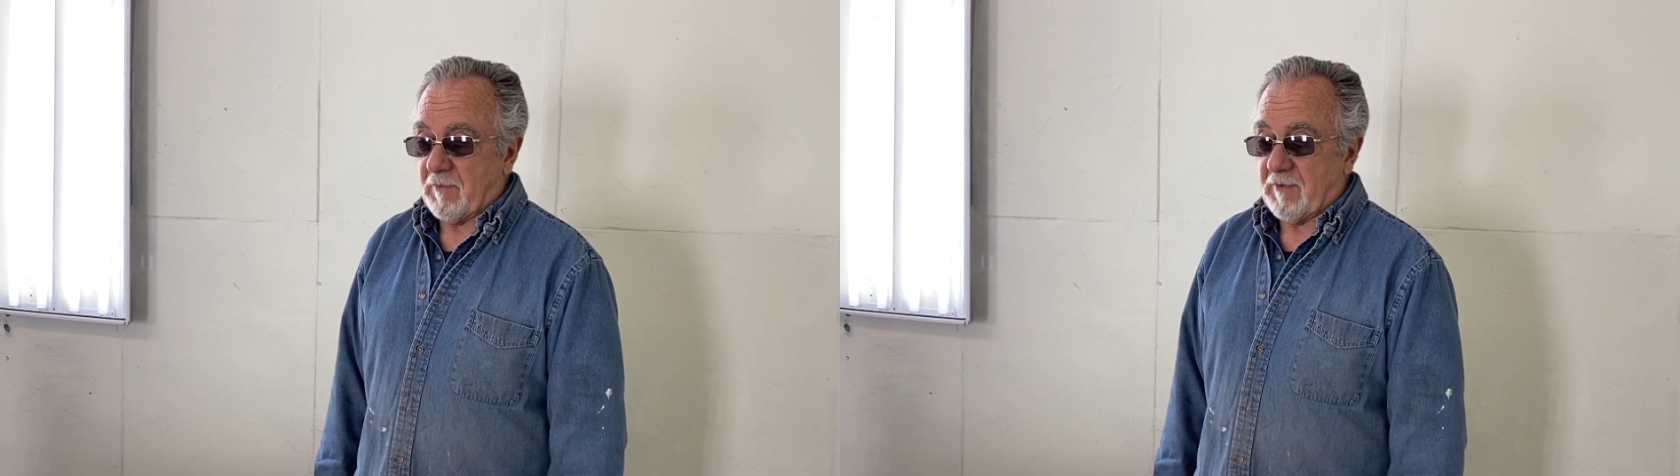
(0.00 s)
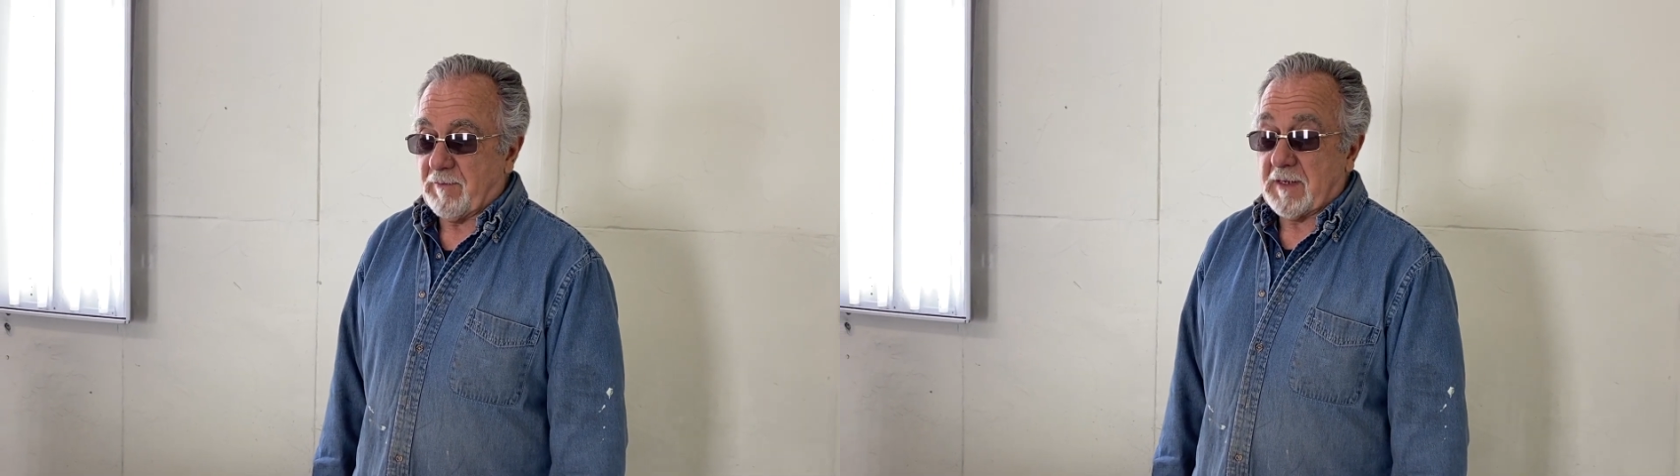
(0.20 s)

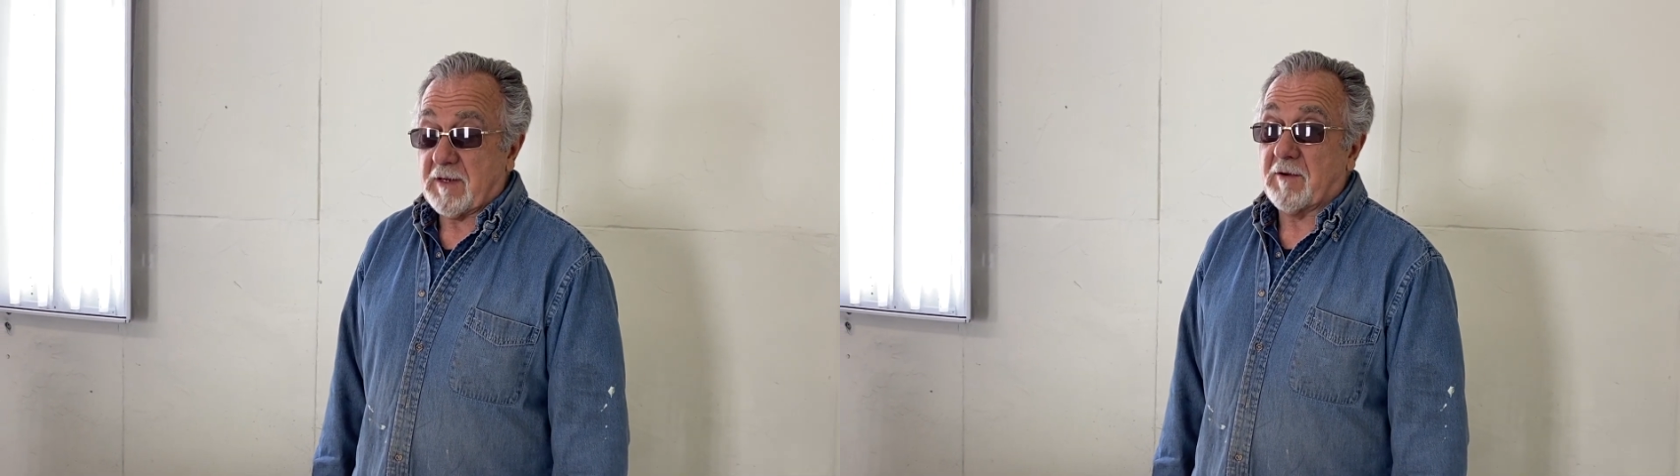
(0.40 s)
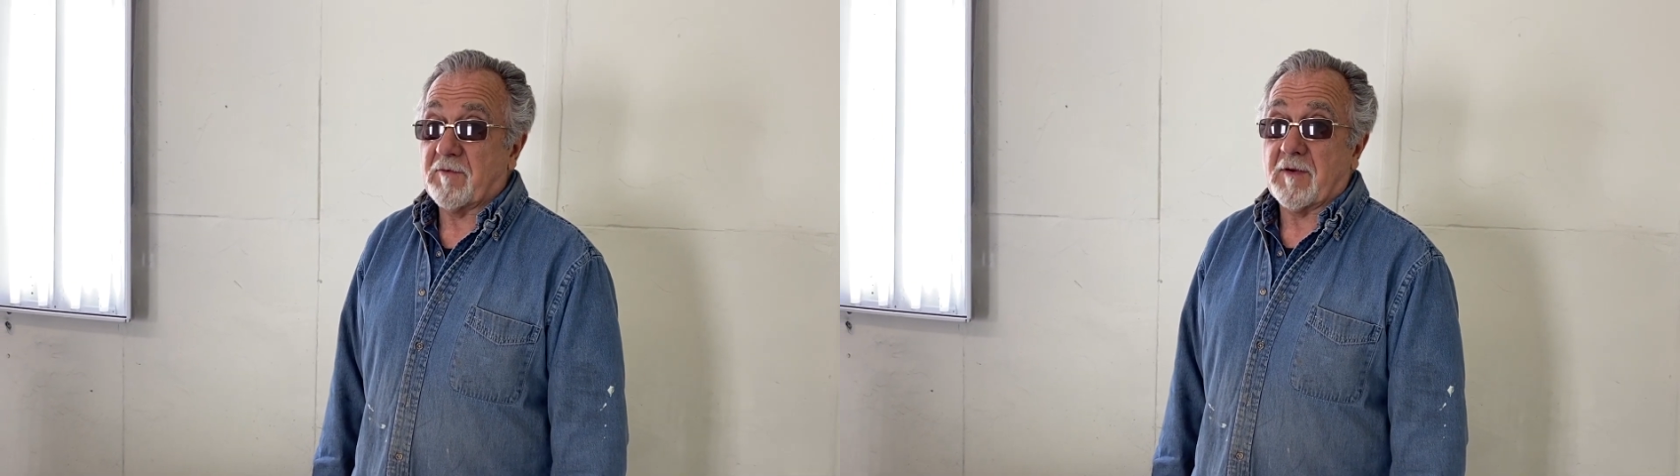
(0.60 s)
We've been
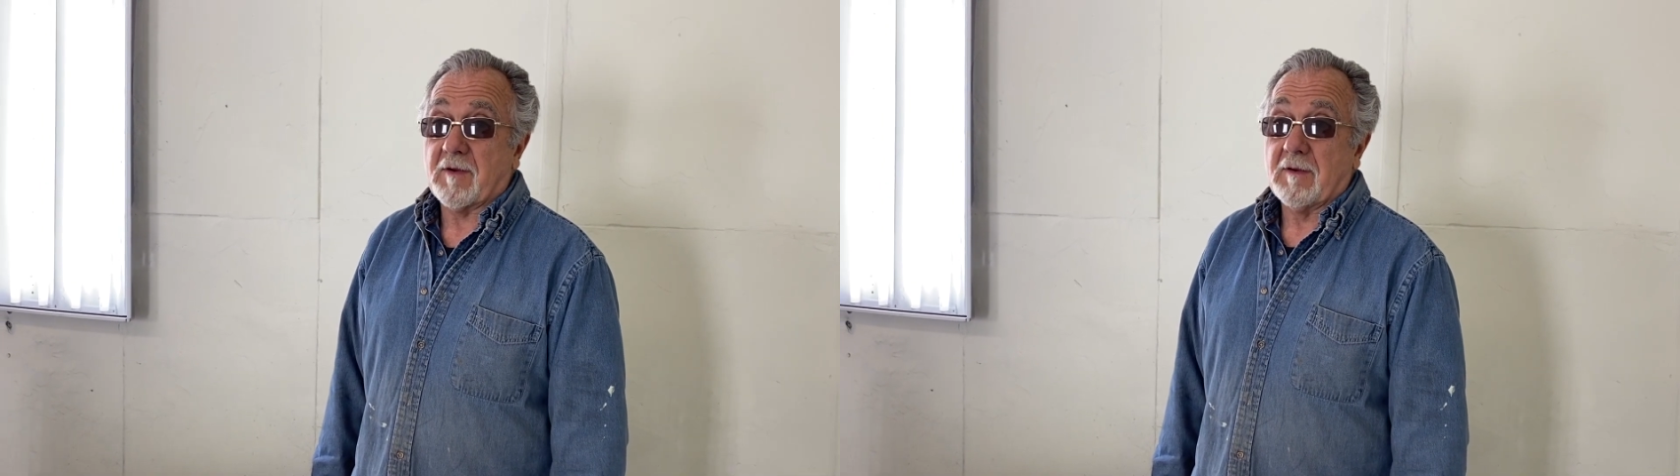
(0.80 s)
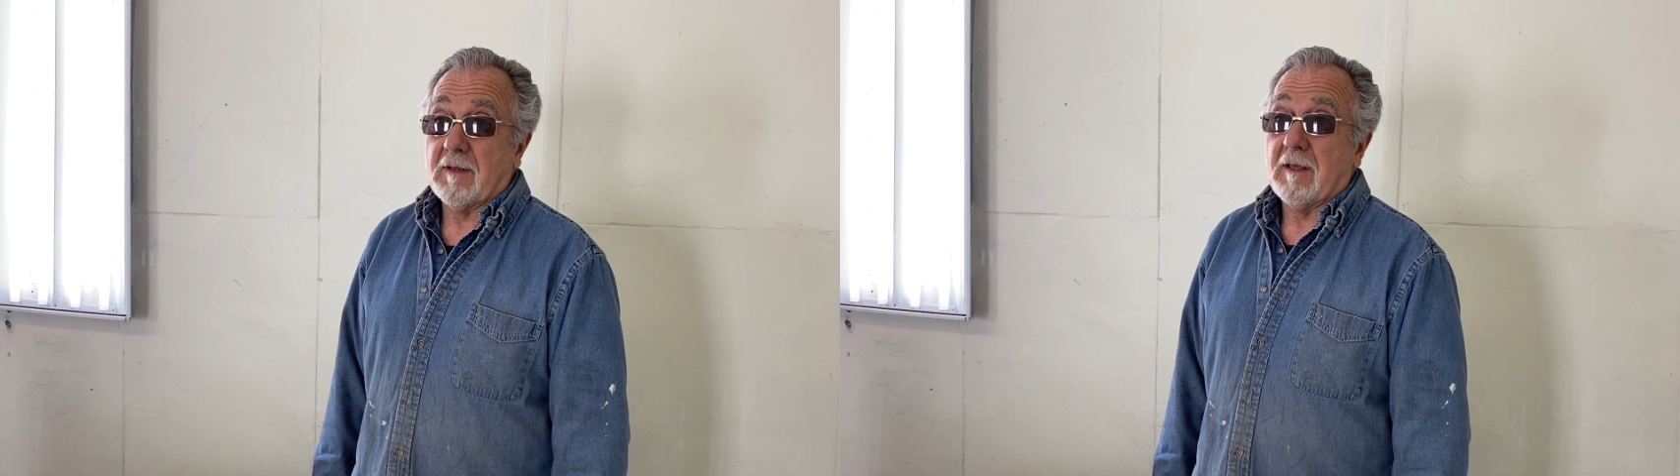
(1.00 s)
here
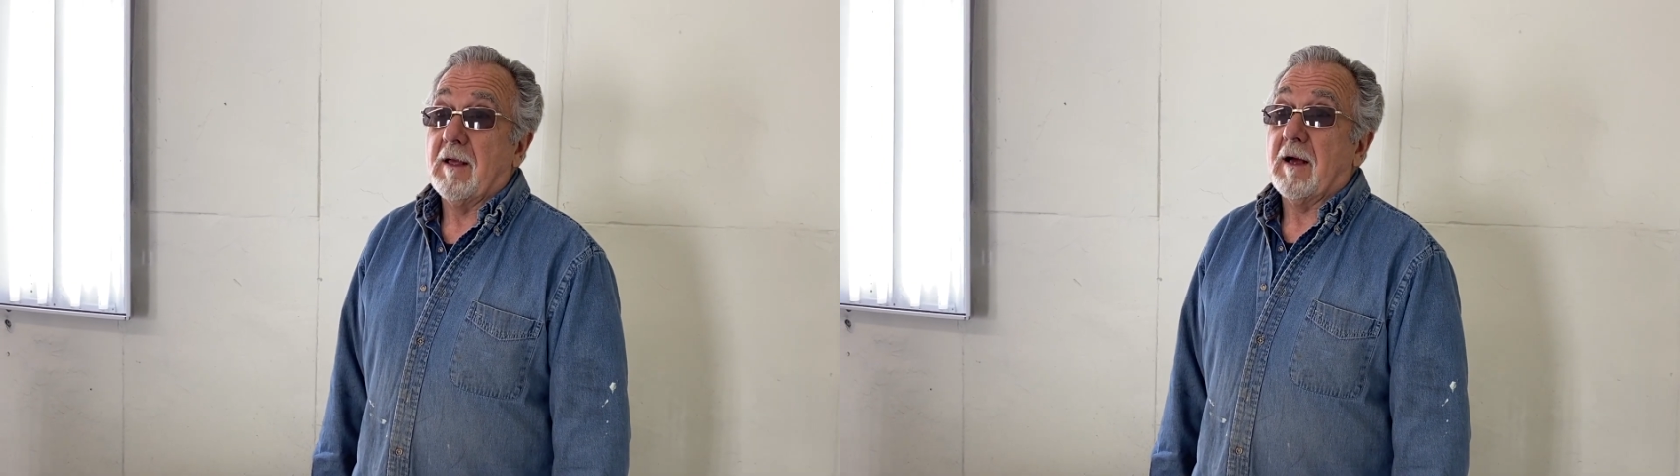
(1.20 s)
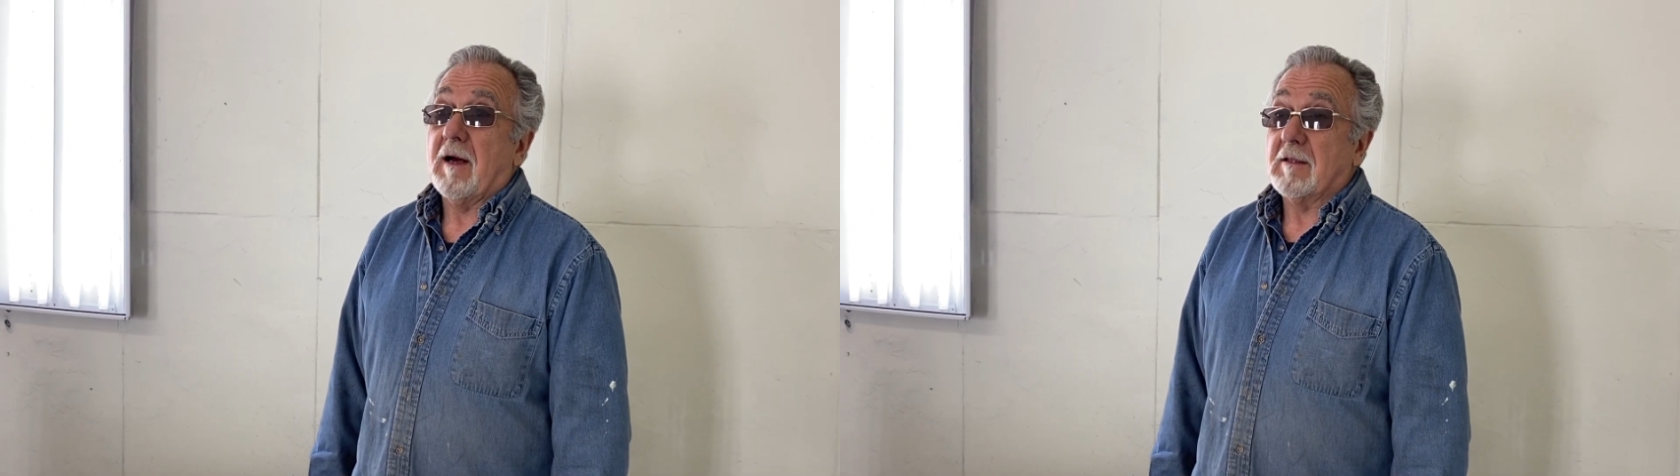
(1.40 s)
for
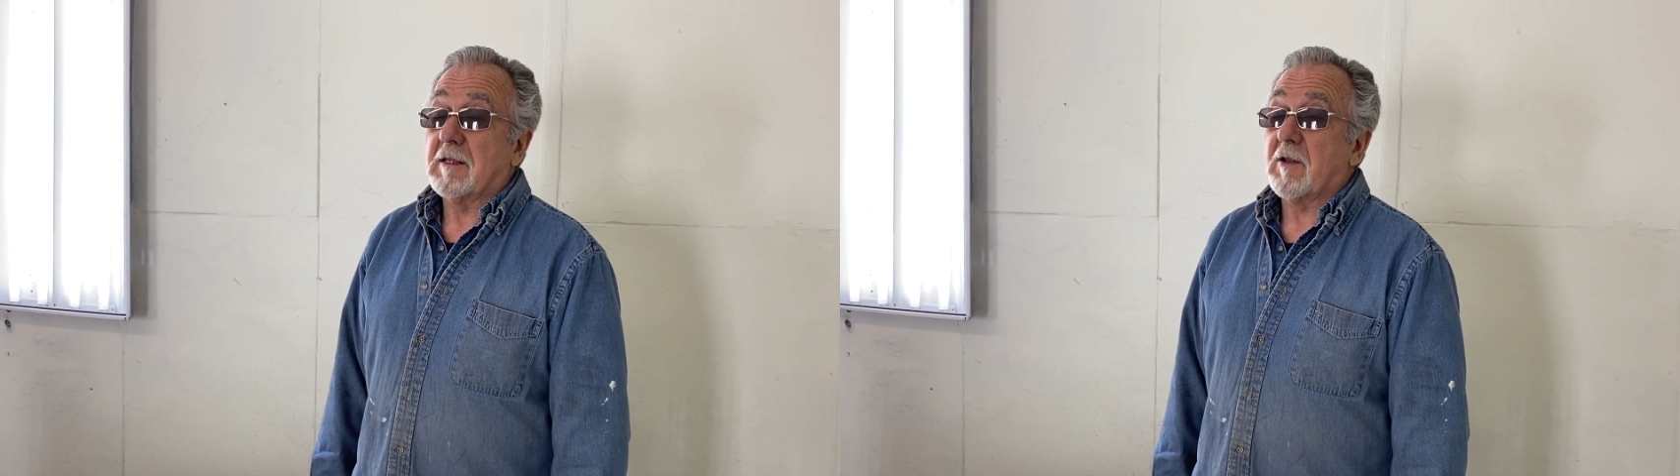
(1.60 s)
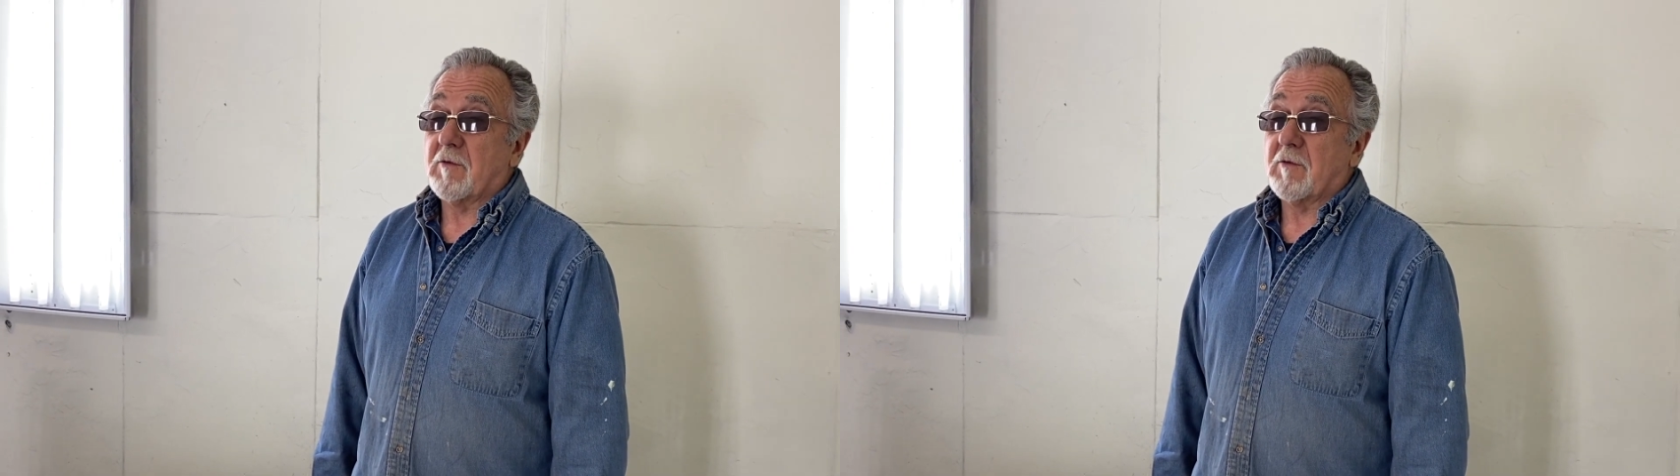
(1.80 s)
a little